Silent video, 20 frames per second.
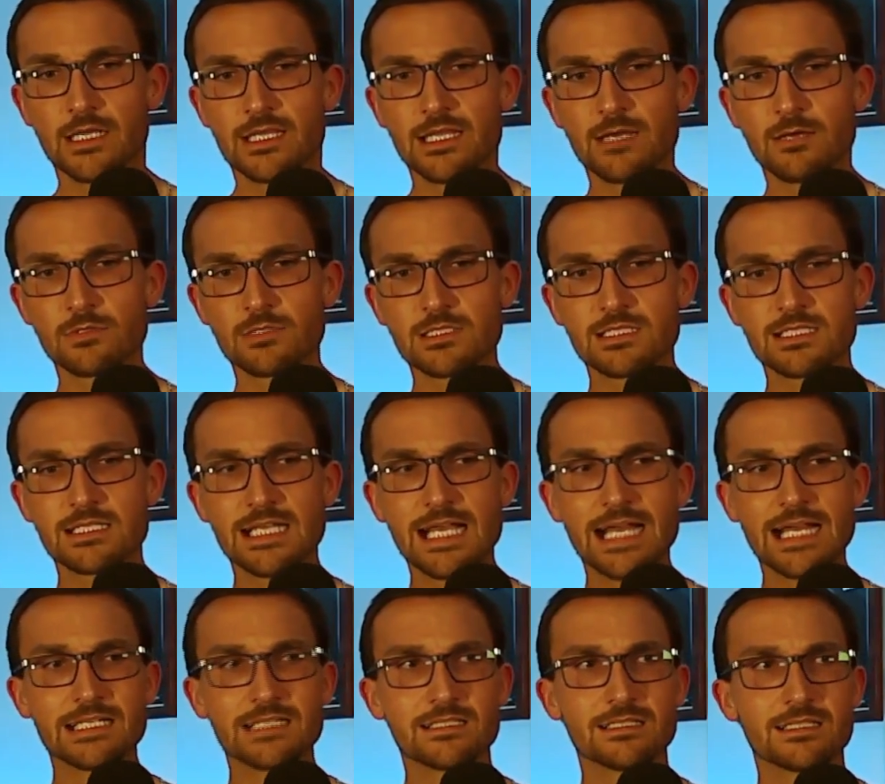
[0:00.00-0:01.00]
That one's
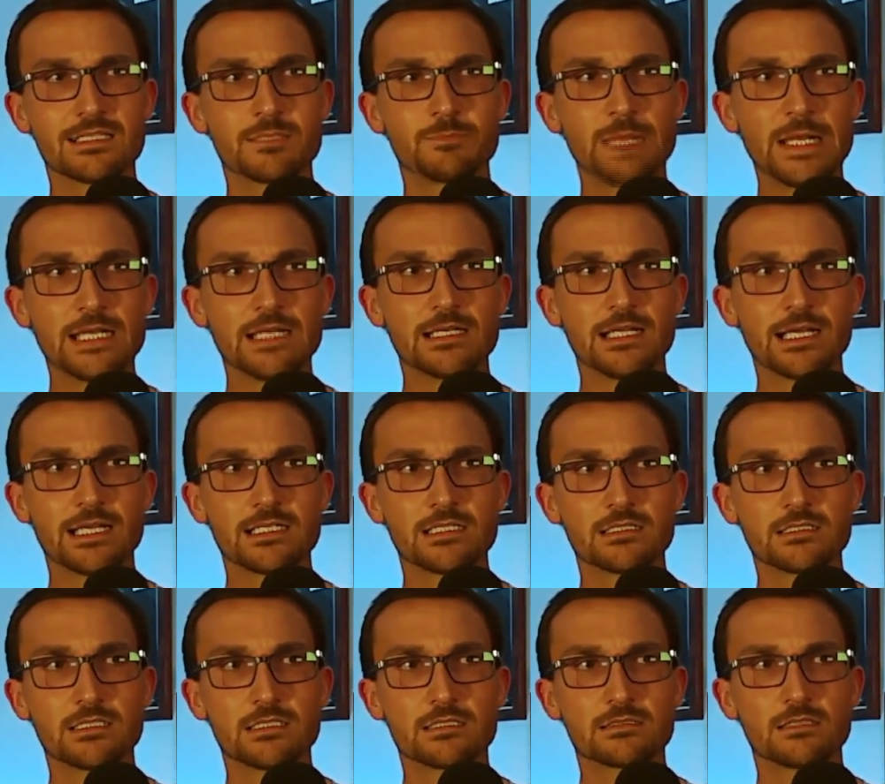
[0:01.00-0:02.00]
kind of spinning. I
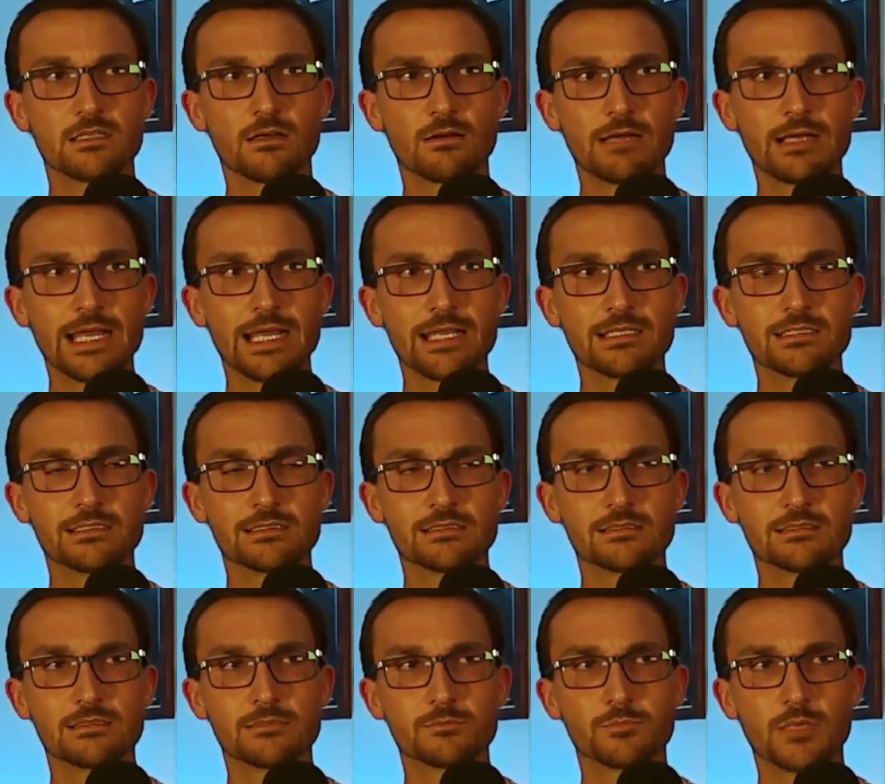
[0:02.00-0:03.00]
can just go ahead
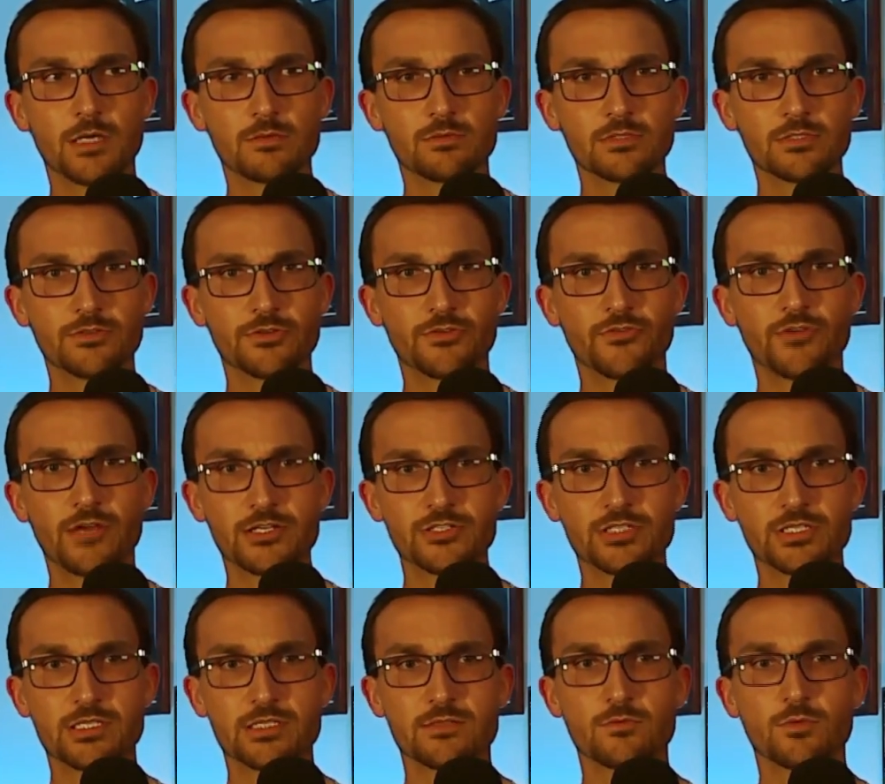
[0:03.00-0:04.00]
and probably refresh
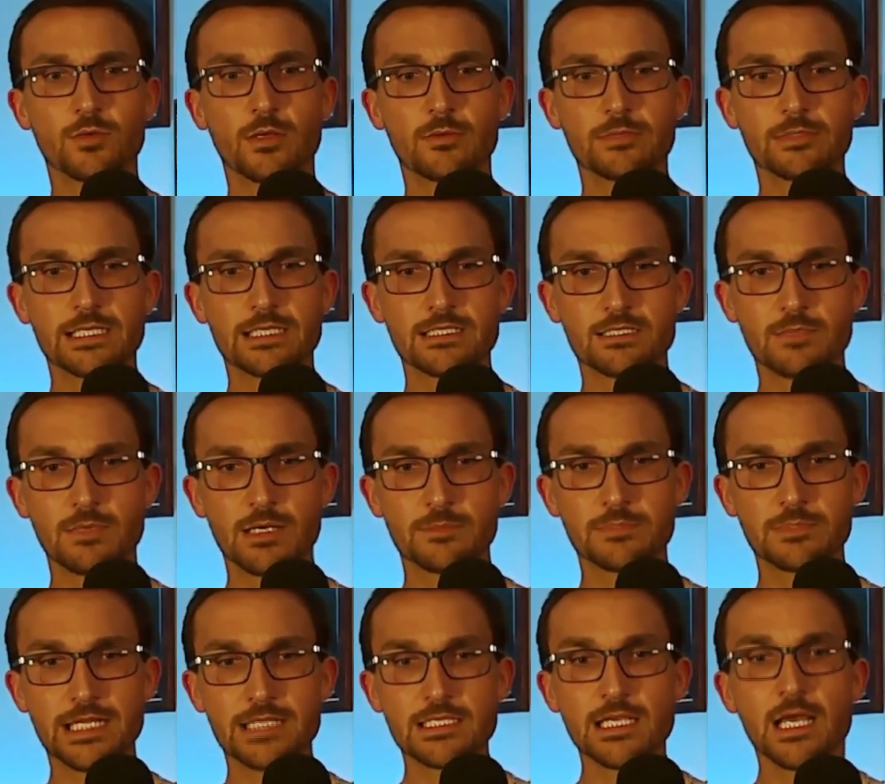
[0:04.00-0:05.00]
this, and we'll probably get some
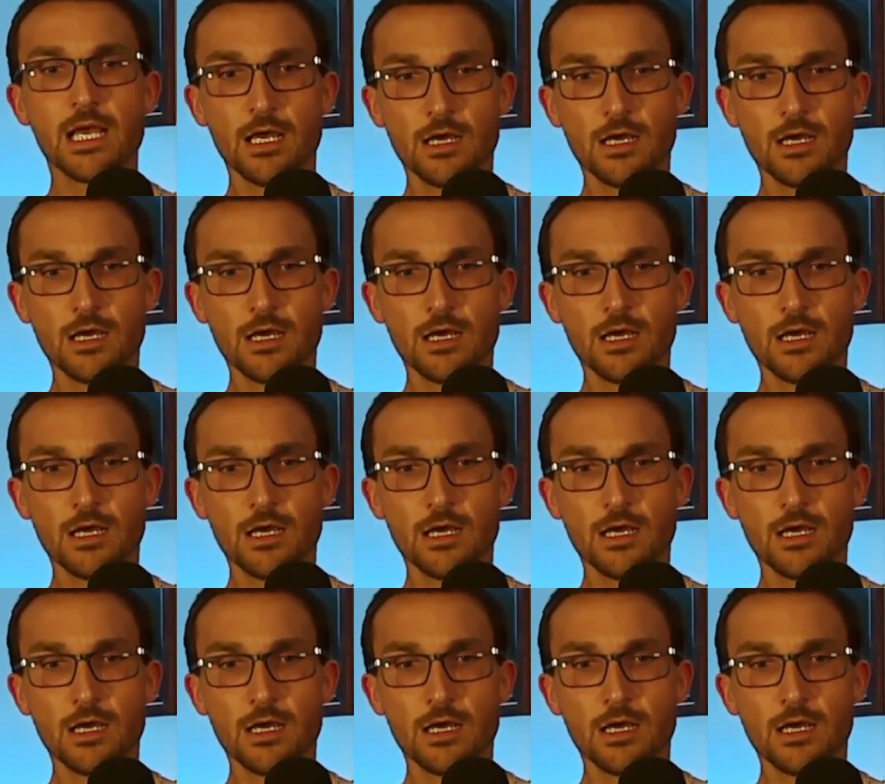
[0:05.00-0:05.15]
updates.